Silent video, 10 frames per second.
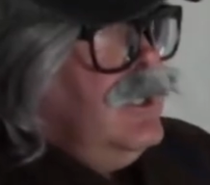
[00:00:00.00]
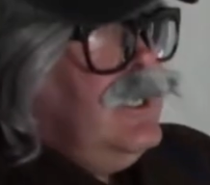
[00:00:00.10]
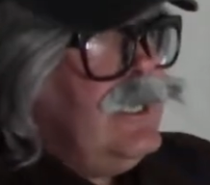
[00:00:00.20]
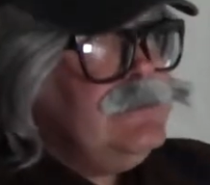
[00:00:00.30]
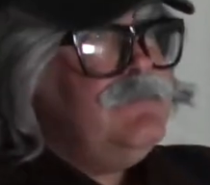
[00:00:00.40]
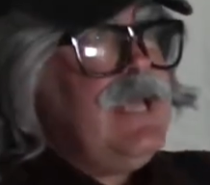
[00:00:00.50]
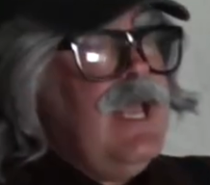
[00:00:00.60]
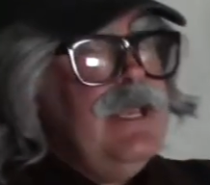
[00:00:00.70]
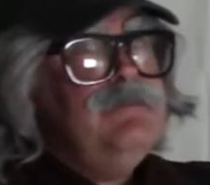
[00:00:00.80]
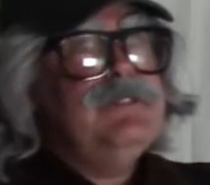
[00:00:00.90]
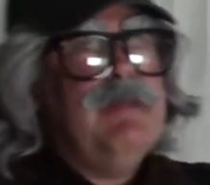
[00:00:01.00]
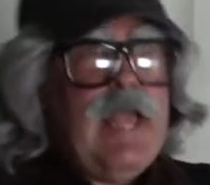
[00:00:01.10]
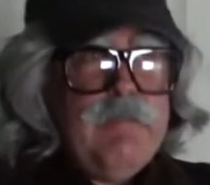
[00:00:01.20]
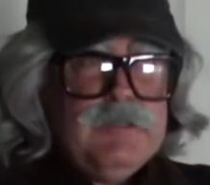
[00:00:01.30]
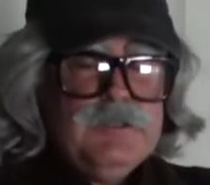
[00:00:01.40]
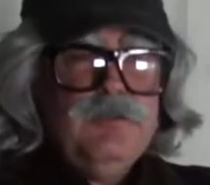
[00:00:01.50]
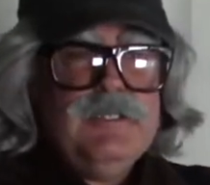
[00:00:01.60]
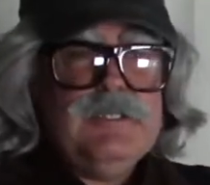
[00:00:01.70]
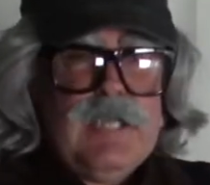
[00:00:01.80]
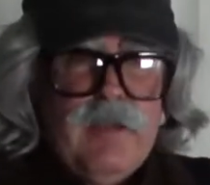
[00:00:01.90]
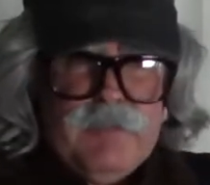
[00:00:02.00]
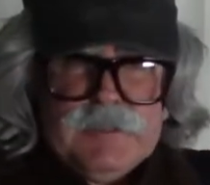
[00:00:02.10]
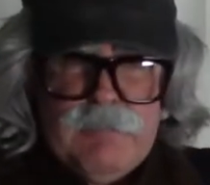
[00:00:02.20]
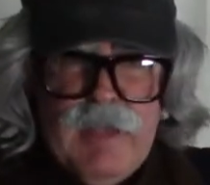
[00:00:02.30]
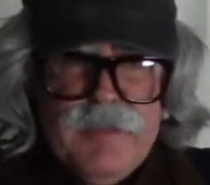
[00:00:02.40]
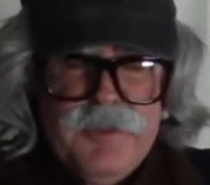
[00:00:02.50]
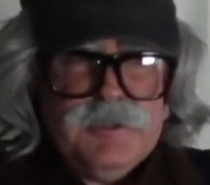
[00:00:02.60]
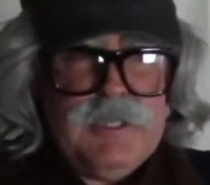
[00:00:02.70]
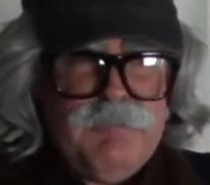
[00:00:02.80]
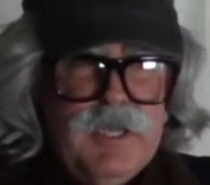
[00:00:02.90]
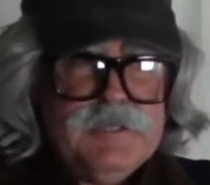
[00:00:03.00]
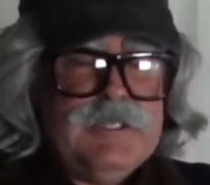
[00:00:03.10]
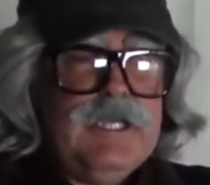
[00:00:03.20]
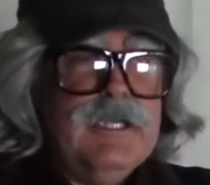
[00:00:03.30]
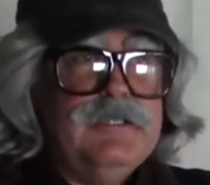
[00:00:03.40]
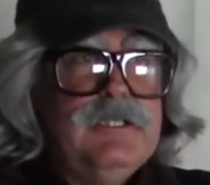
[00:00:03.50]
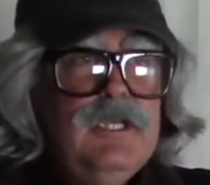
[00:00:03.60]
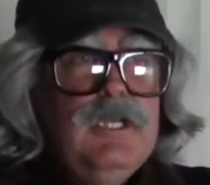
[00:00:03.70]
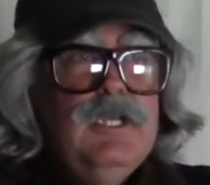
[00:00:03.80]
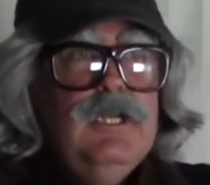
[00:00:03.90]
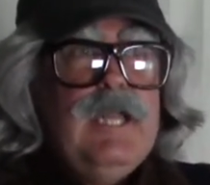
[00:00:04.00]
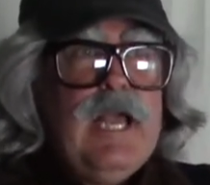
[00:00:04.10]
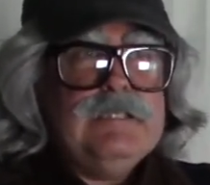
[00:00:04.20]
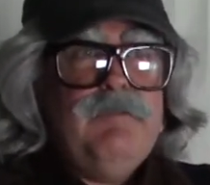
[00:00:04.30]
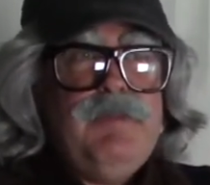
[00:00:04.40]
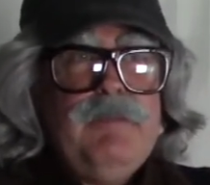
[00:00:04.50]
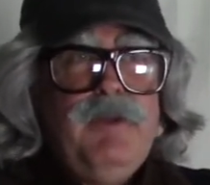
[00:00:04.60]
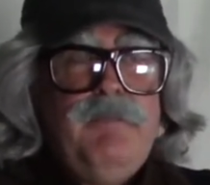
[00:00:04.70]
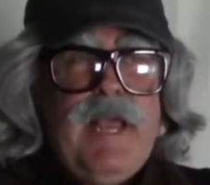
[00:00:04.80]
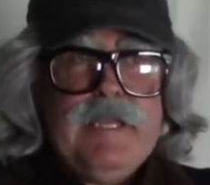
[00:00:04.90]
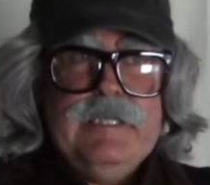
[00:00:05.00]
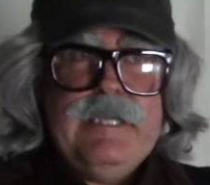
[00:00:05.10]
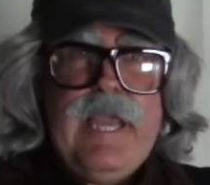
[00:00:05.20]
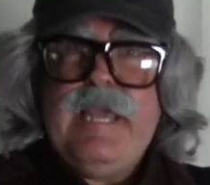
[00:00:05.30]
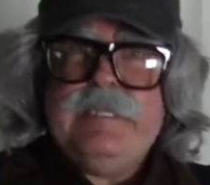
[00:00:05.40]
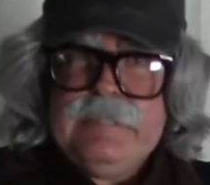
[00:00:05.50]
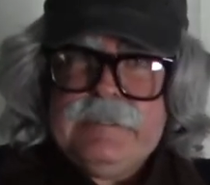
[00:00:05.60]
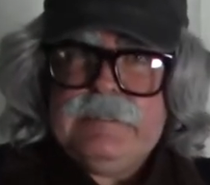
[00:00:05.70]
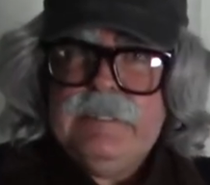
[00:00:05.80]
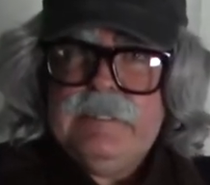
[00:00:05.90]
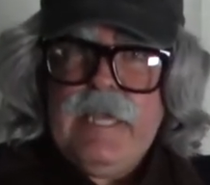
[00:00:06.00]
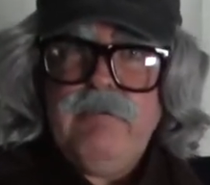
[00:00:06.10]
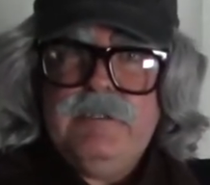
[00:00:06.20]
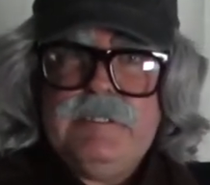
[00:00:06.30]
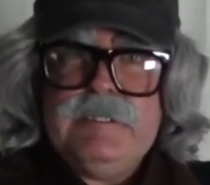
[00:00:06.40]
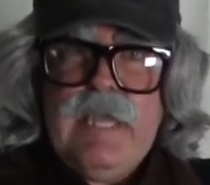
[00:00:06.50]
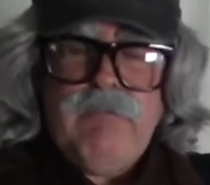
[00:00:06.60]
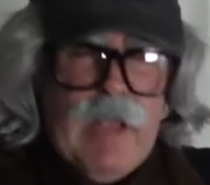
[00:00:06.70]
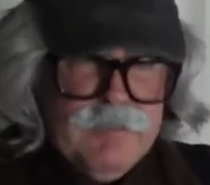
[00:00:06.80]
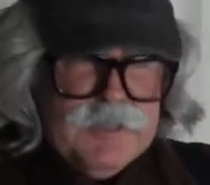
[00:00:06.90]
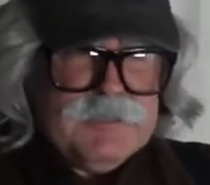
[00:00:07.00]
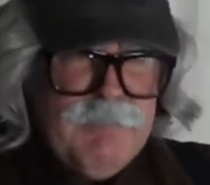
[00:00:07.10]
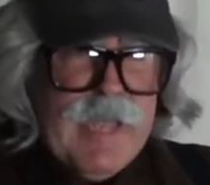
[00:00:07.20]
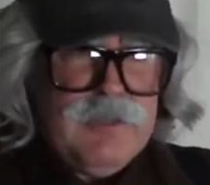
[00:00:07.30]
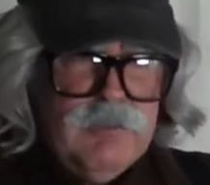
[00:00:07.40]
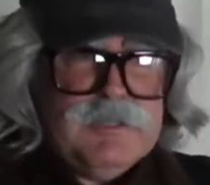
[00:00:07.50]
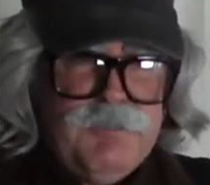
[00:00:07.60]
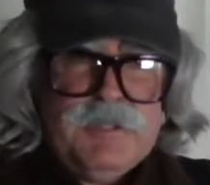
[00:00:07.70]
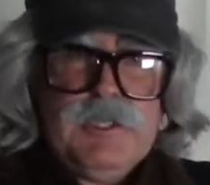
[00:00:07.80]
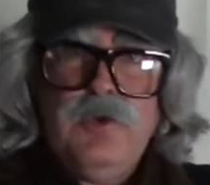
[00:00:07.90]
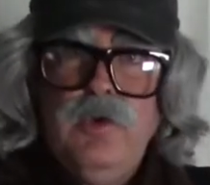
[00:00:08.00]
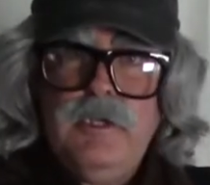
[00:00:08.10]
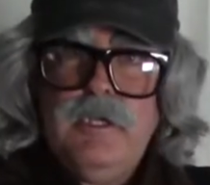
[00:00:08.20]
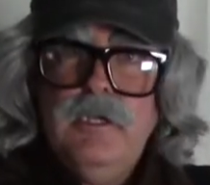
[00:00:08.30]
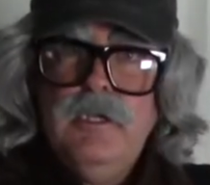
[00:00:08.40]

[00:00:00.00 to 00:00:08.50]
Lots of times when I was doing service in my 30 plus years, lots of people back in the 80s, they would say, wow, this manual is pretty good.